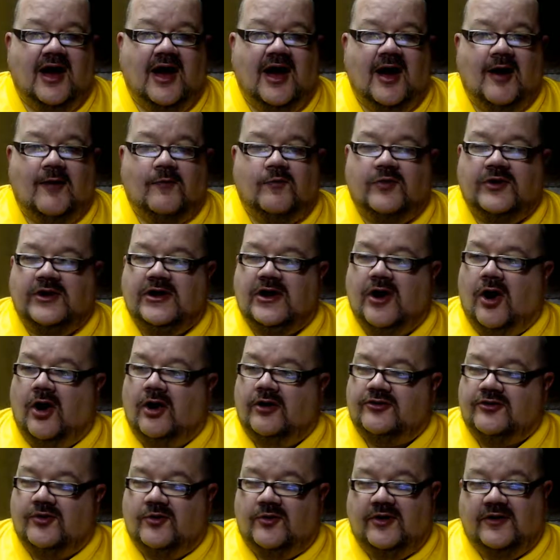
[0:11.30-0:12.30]
We are
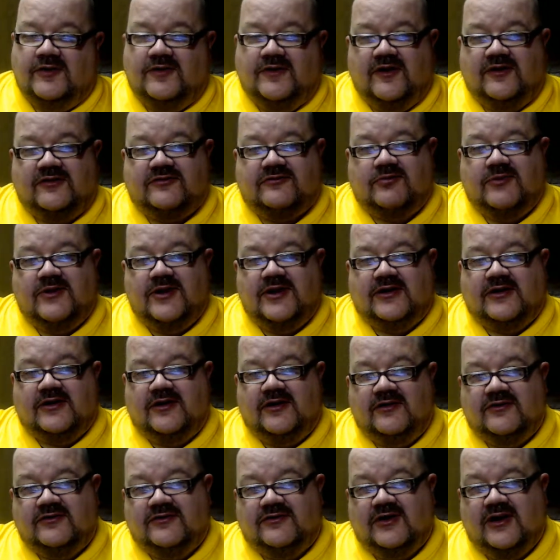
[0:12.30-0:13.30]
doing this week
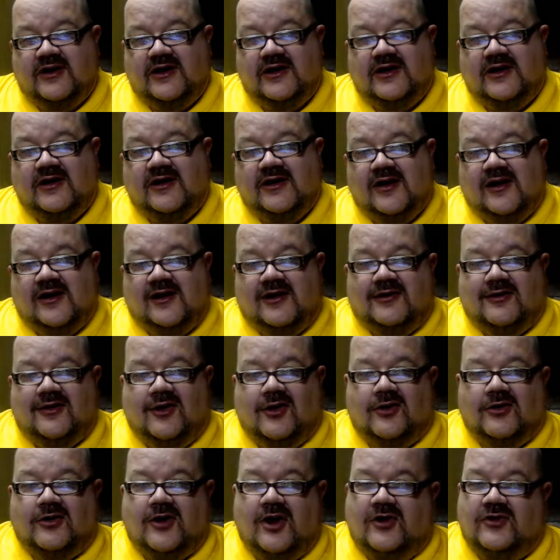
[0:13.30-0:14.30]
is the
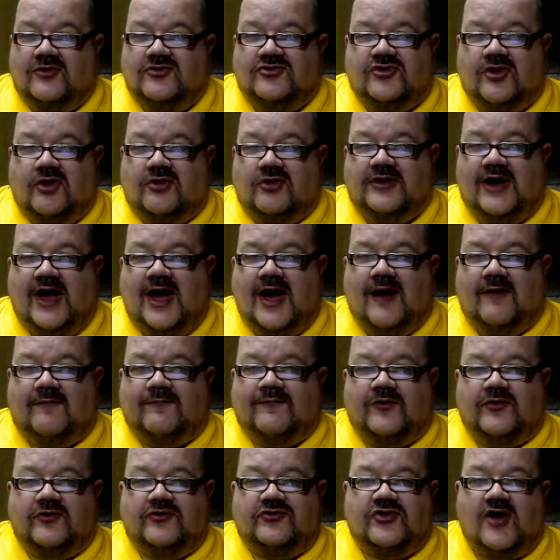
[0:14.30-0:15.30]
Logo Showdown
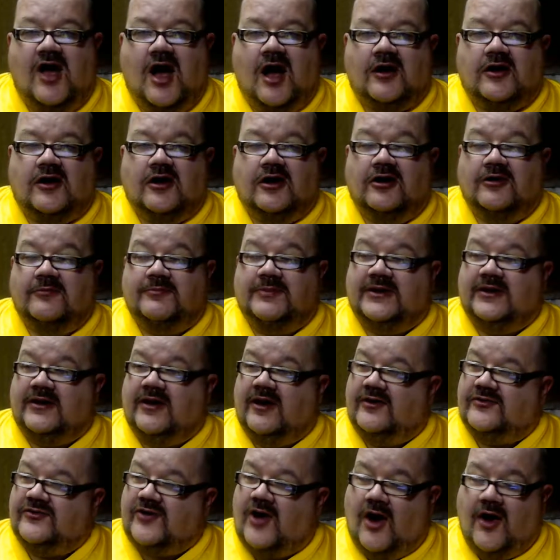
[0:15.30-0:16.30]
for soccer
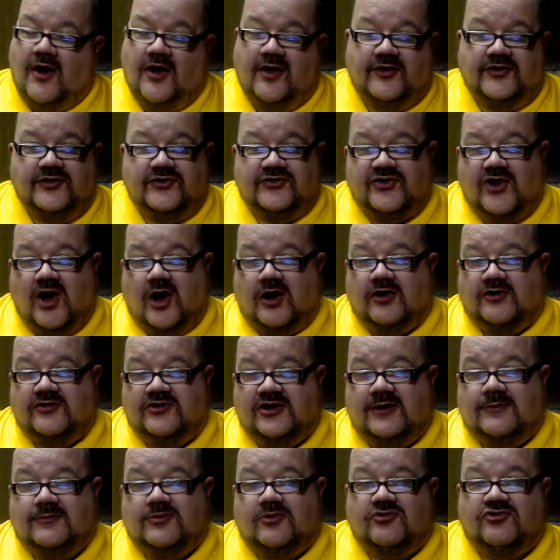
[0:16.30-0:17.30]
because all the soccer
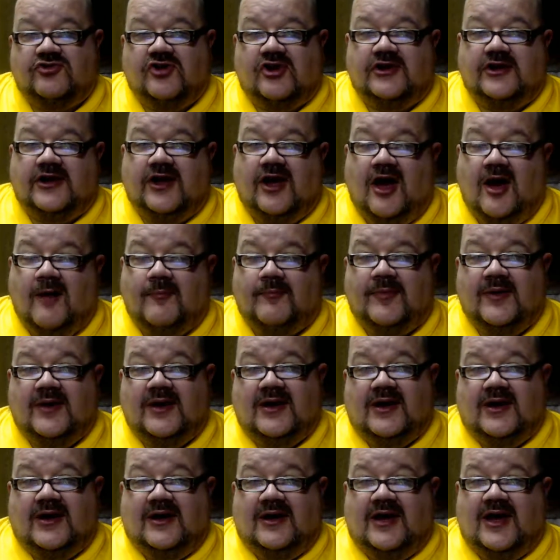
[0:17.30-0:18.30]
teams are ginning up.
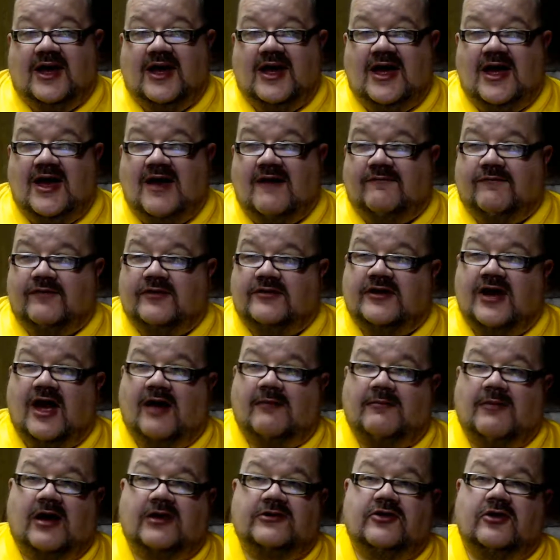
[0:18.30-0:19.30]
Every time
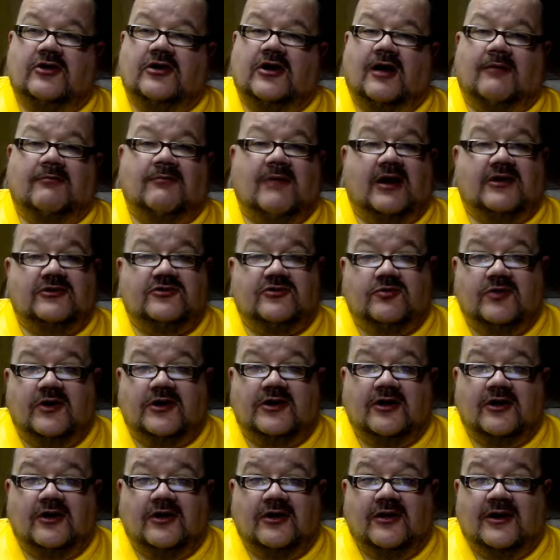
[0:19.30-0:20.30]
I turn on my
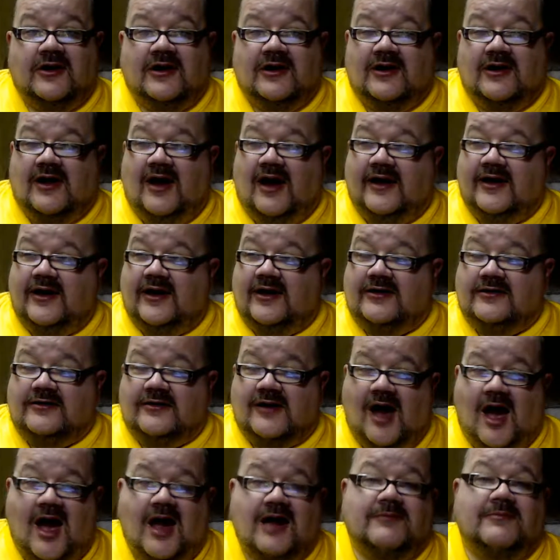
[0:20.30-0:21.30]
Twitter, I get
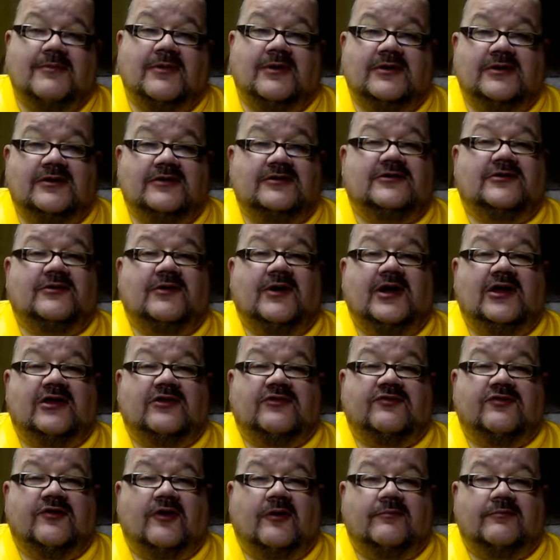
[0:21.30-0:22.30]
9 million tweets
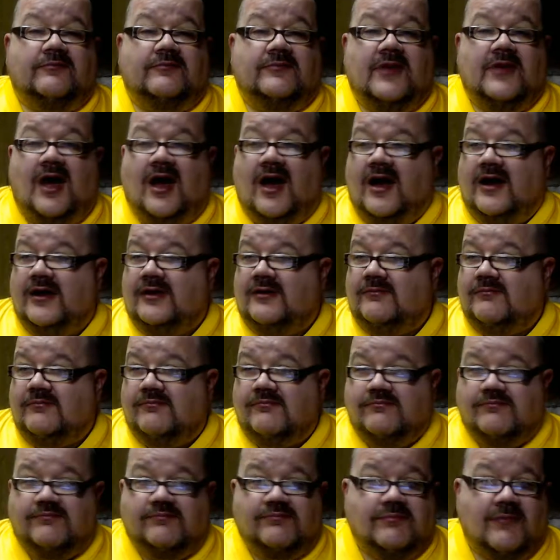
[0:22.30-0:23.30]
from
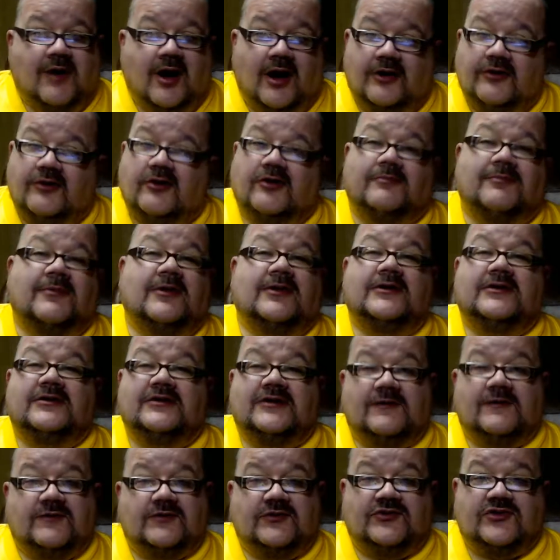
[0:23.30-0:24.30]
900 million
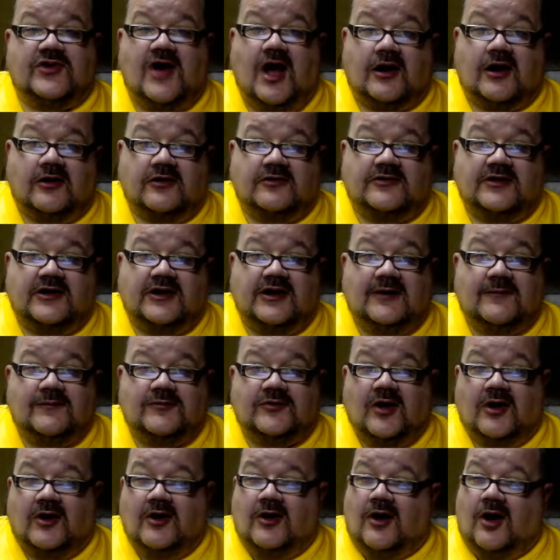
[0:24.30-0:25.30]
different soccer teams,
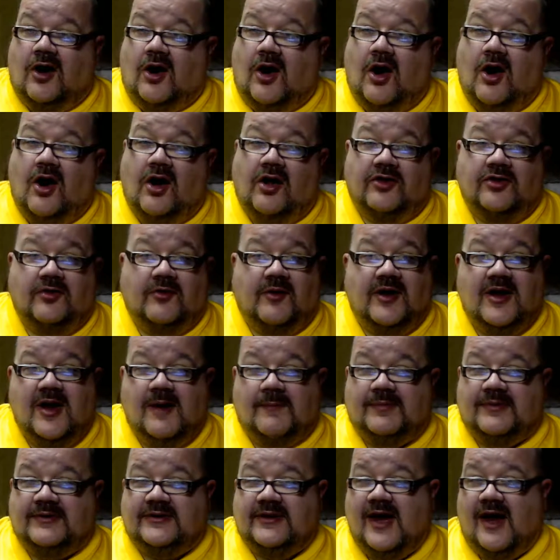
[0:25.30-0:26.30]
all the way up
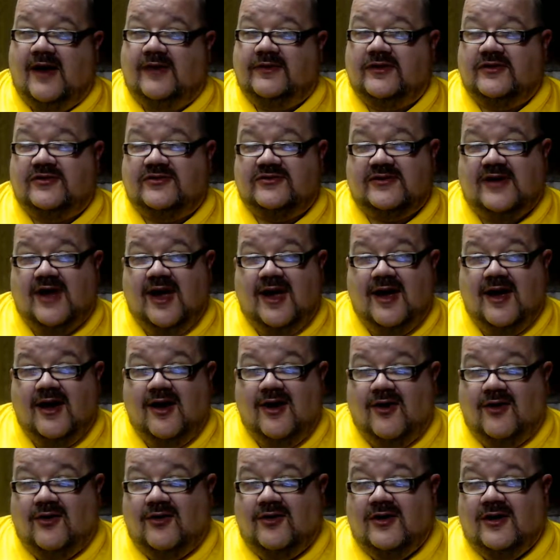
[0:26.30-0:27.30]
and down the
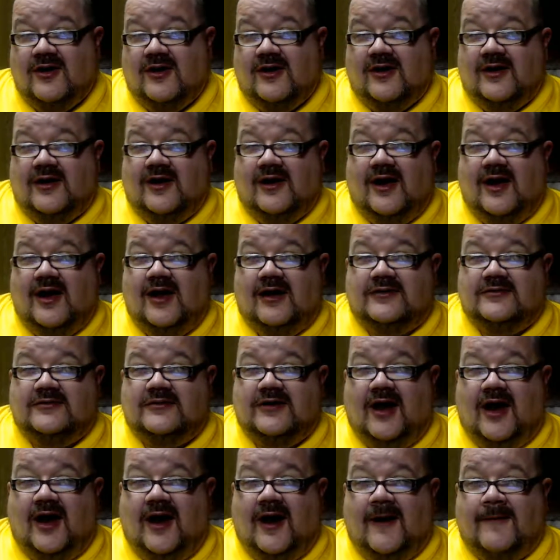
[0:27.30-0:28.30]
scale. And
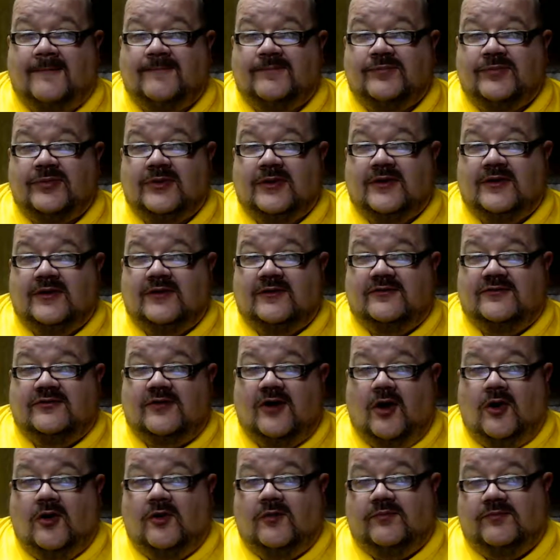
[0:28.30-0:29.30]

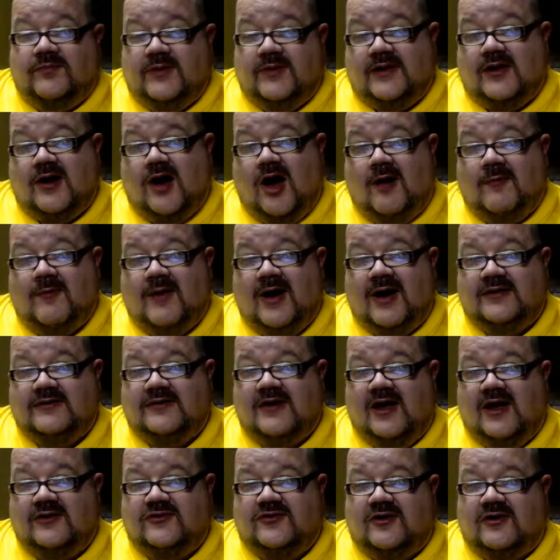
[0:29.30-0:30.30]
so it caught my
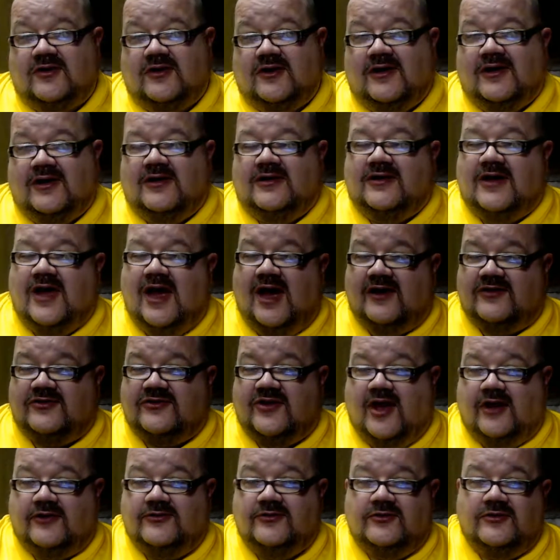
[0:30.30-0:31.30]
attention. Yes,
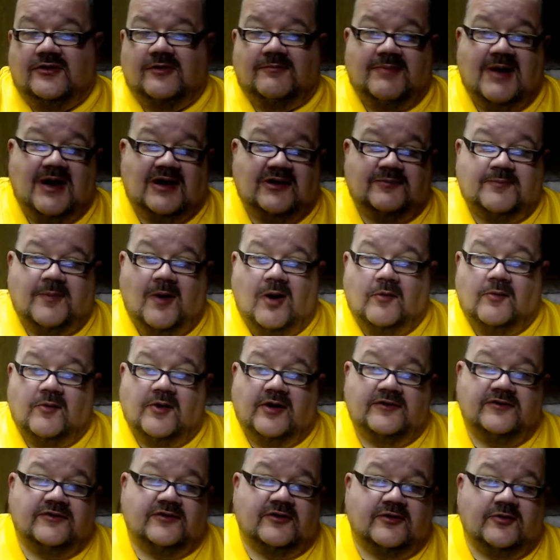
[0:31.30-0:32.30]
I'll do the baseball
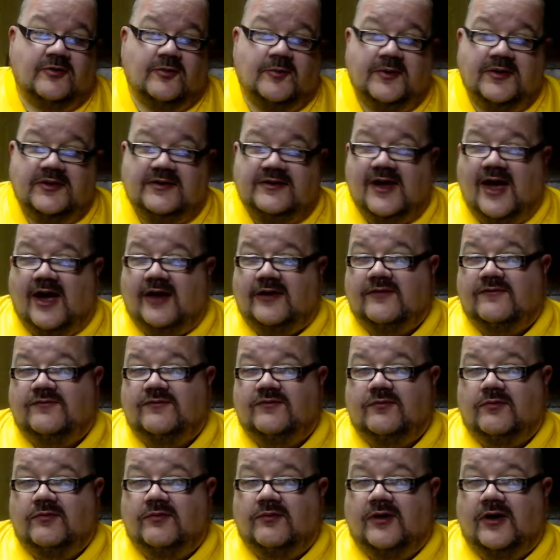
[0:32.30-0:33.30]
ones a little bit down
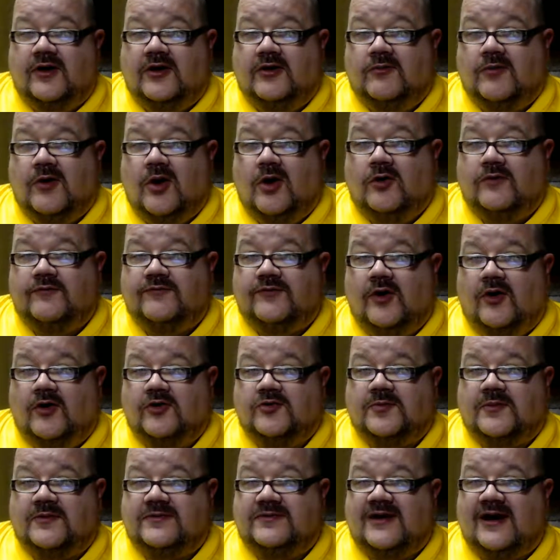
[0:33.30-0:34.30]
the road, folks,
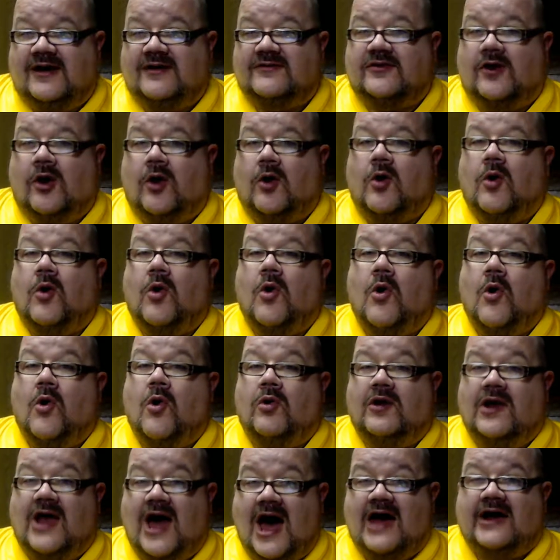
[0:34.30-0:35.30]
but there's a
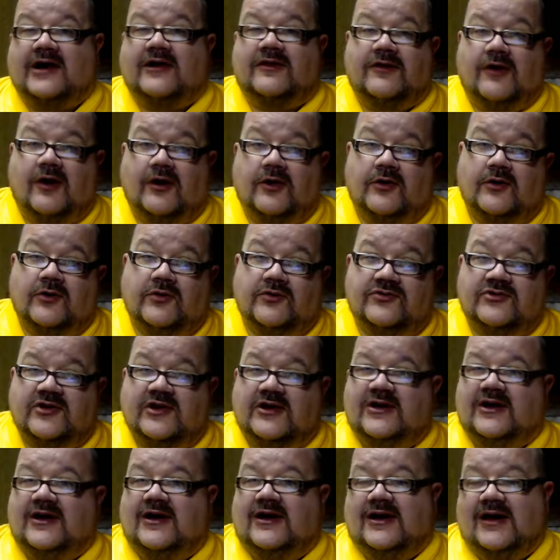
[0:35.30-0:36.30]
whole lot of those,
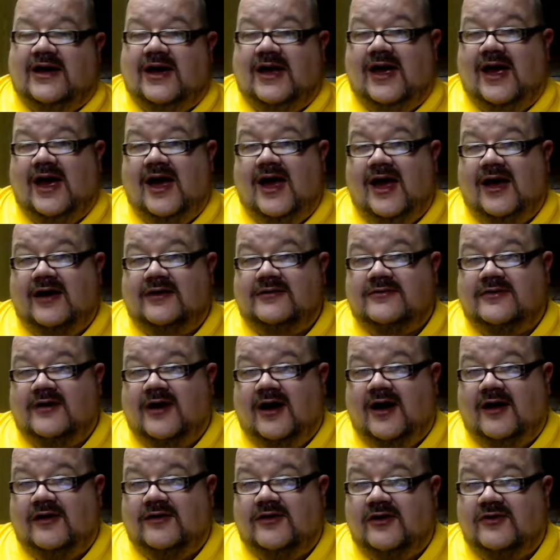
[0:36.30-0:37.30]
and
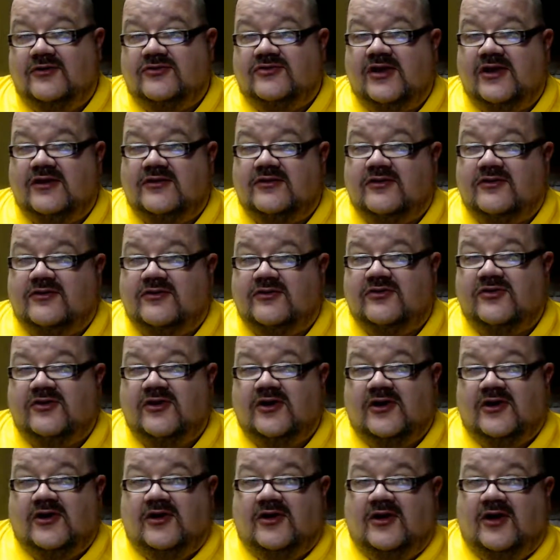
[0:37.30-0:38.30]
their season's
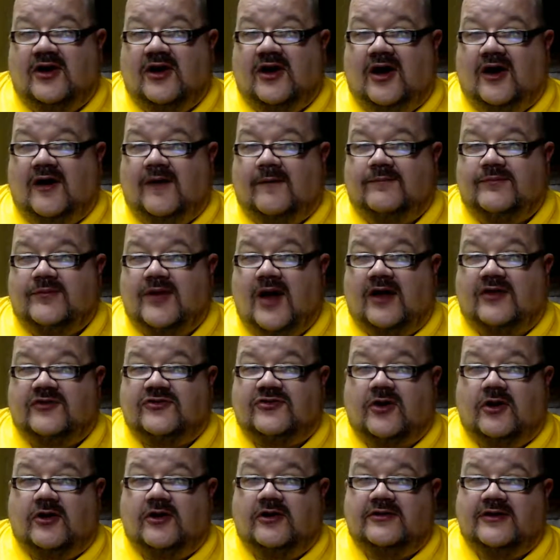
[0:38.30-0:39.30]
not
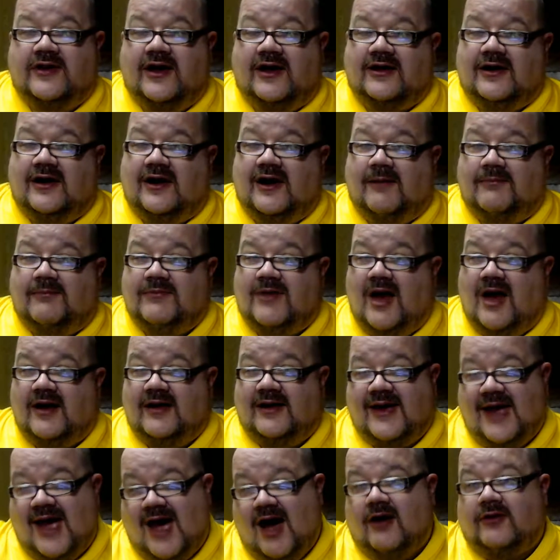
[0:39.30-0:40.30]
started yet, and I'm not
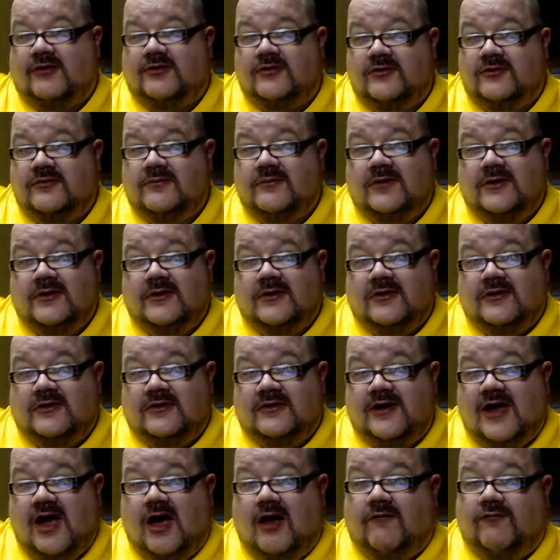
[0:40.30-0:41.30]
counting
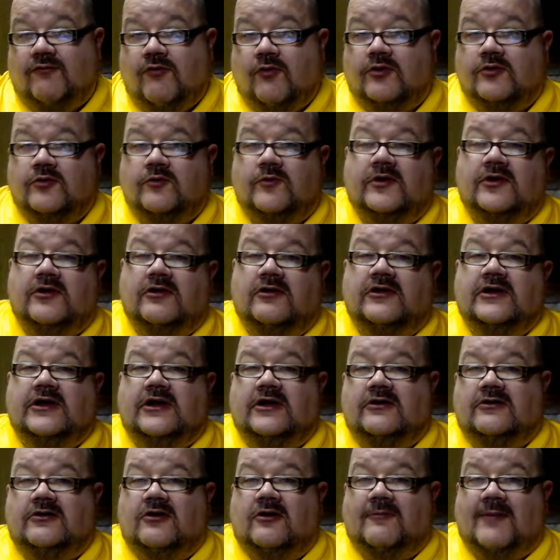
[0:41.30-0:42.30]
California Winter
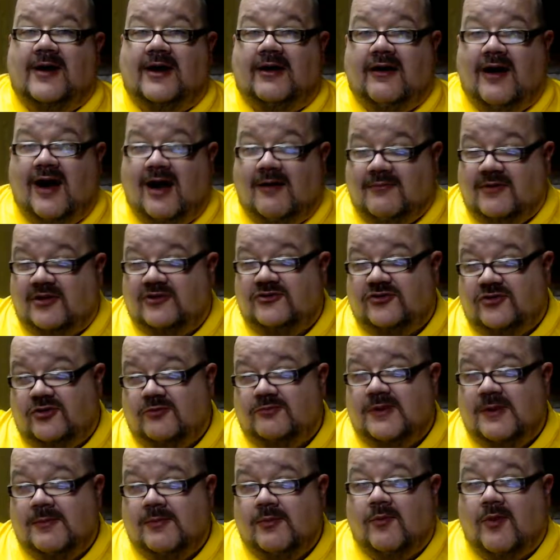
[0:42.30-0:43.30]
League, no matter how much you
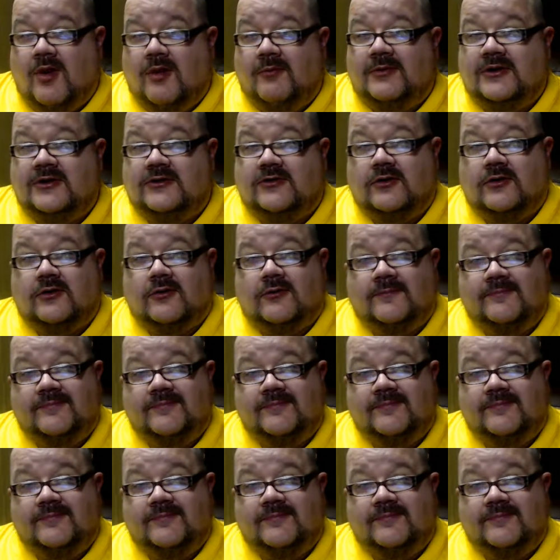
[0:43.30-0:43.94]
people want me to.